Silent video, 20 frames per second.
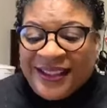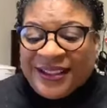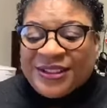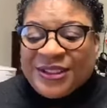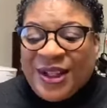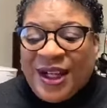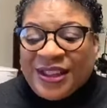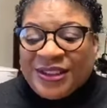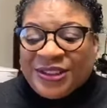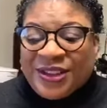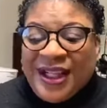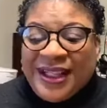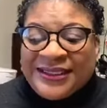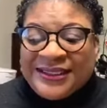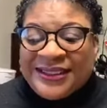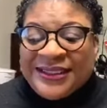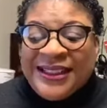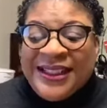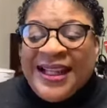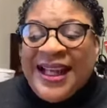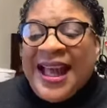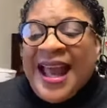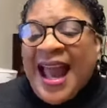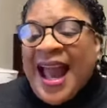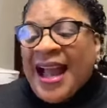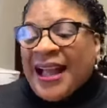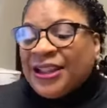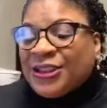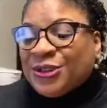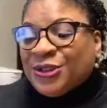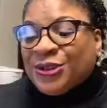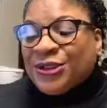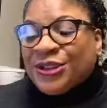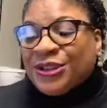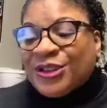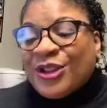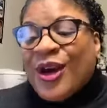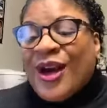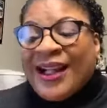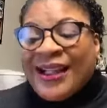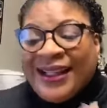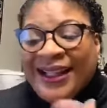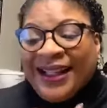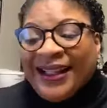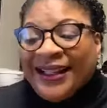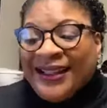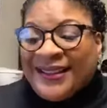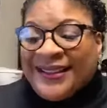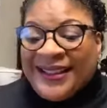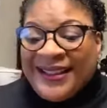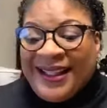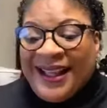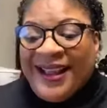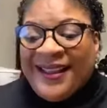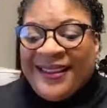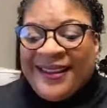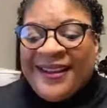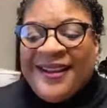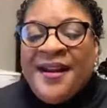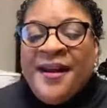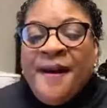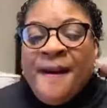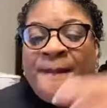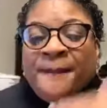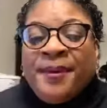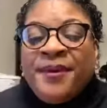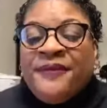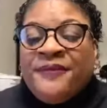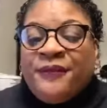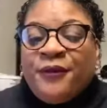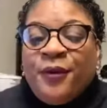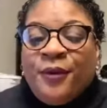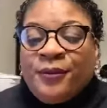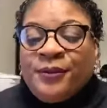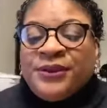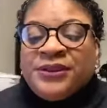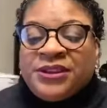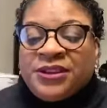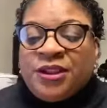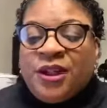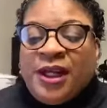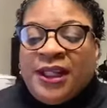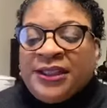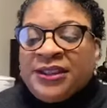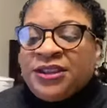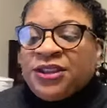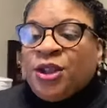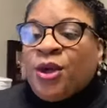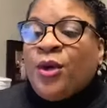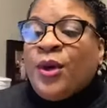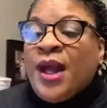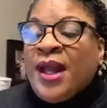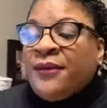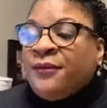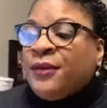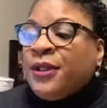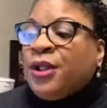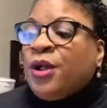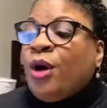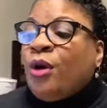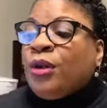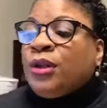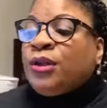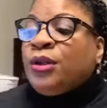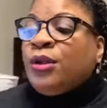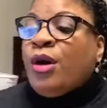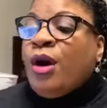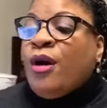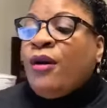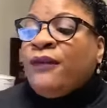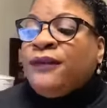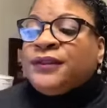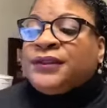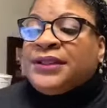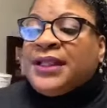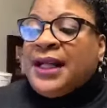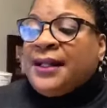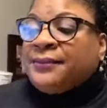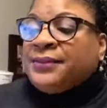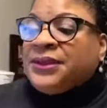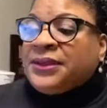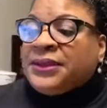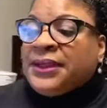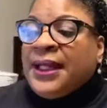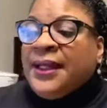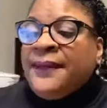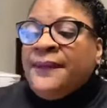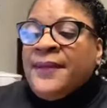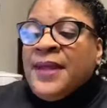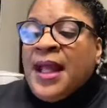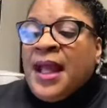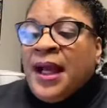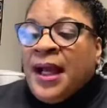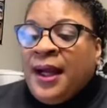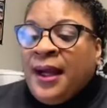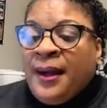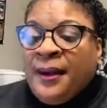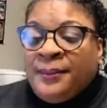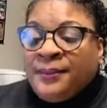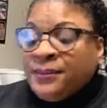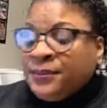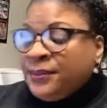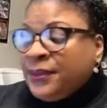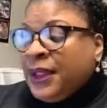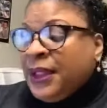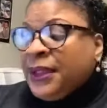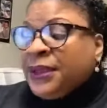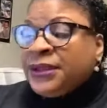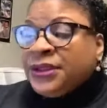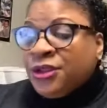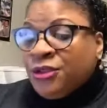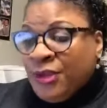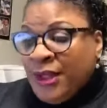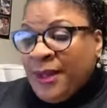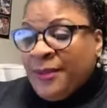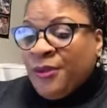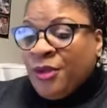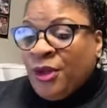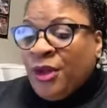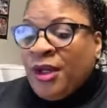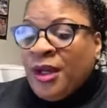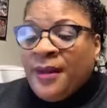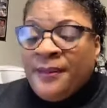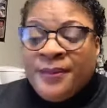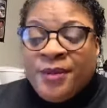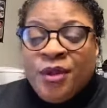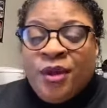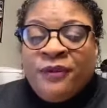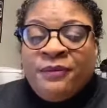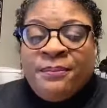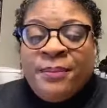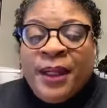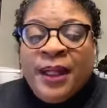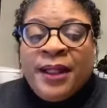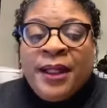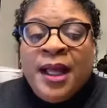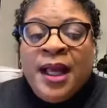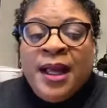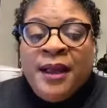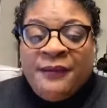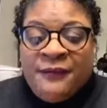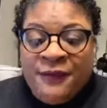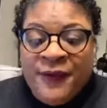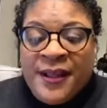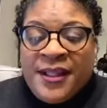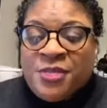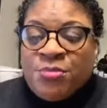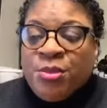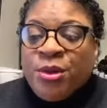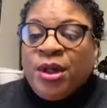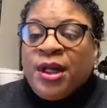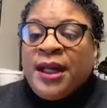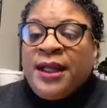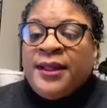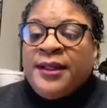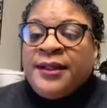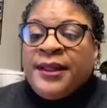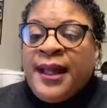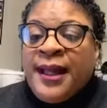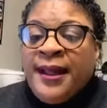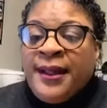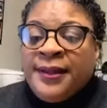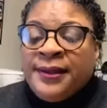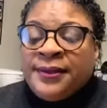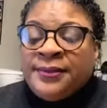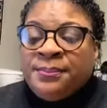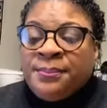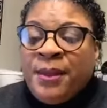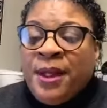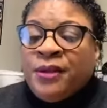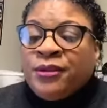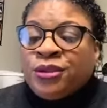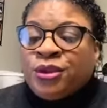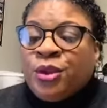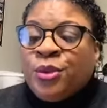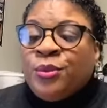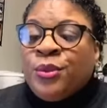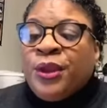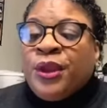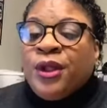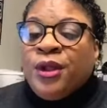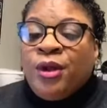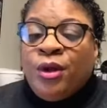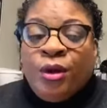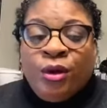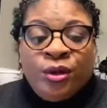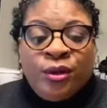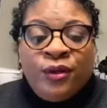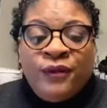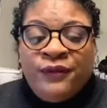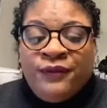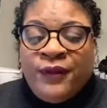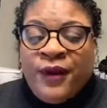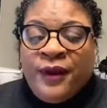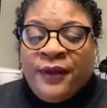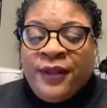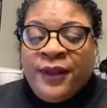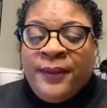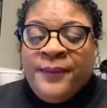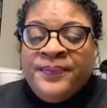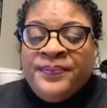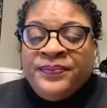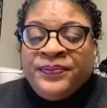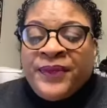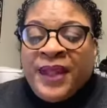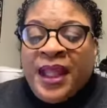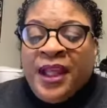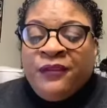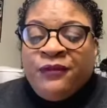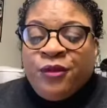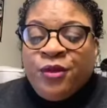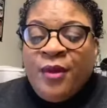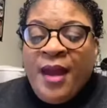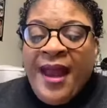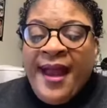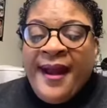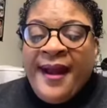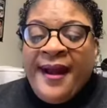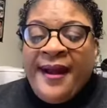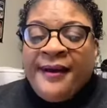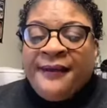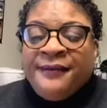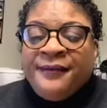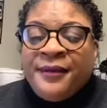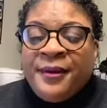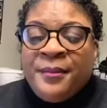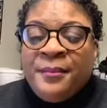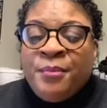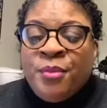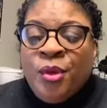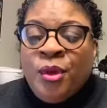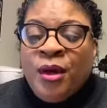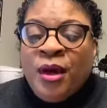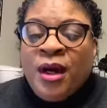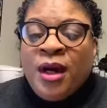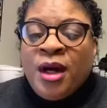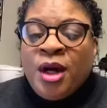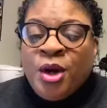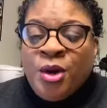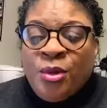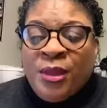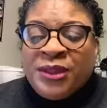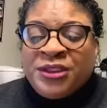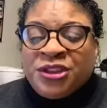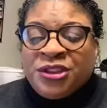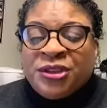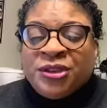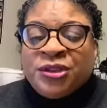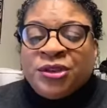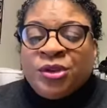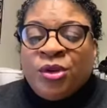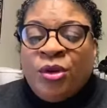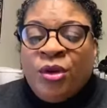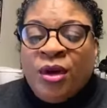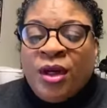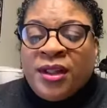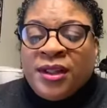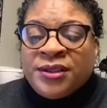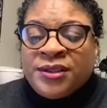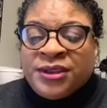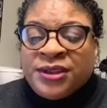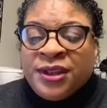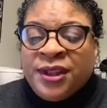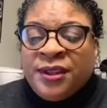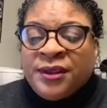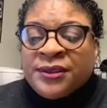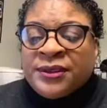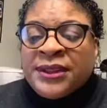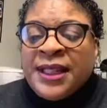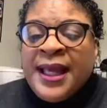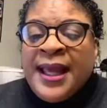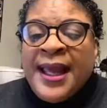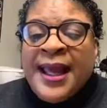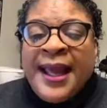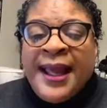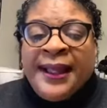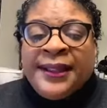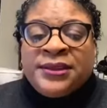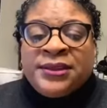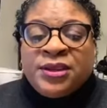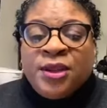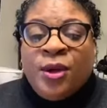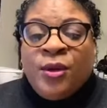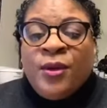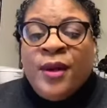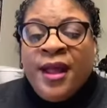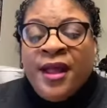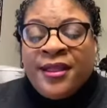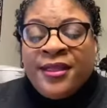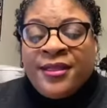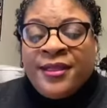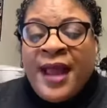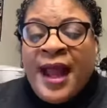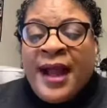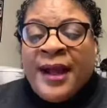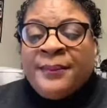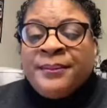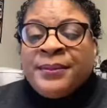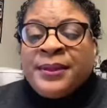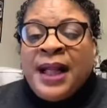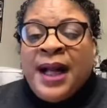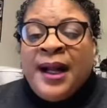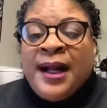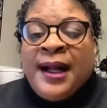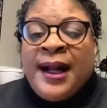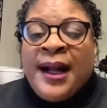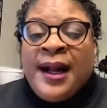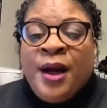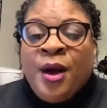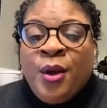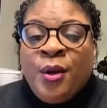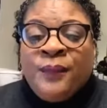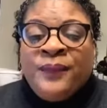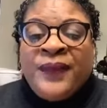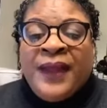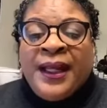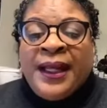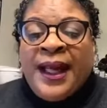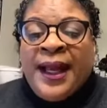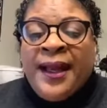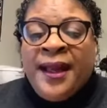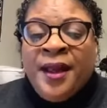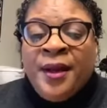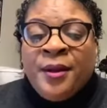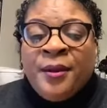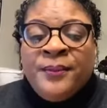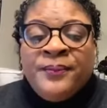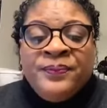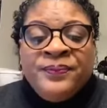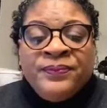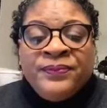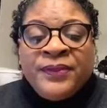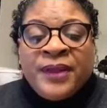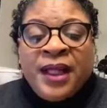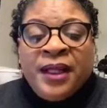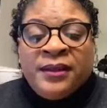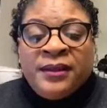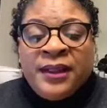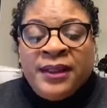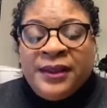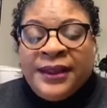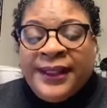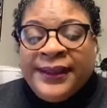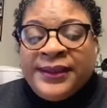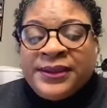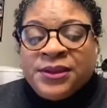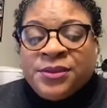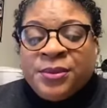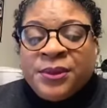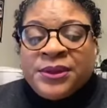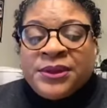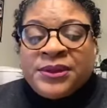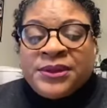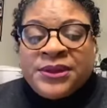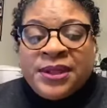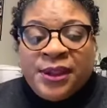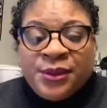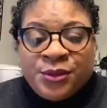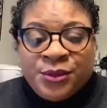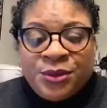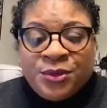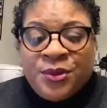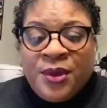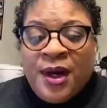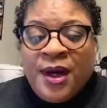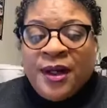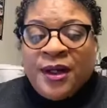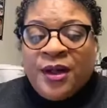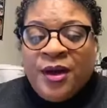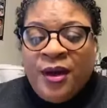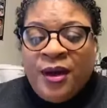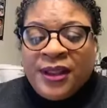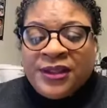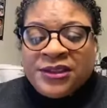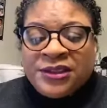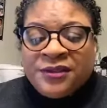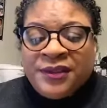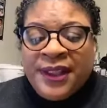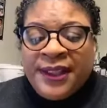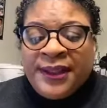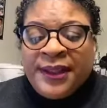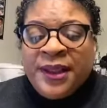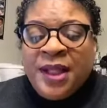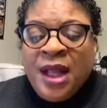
So I tried to ask you to start getting it together before we started. So if we go a little overtime today, um, Instagram gonna cut me off, but Facebook and and Periscope we can go a little further if you have more questions or concerns. And so I'm, um, I, I hope that I help the ladies with the sons who are incarcerated.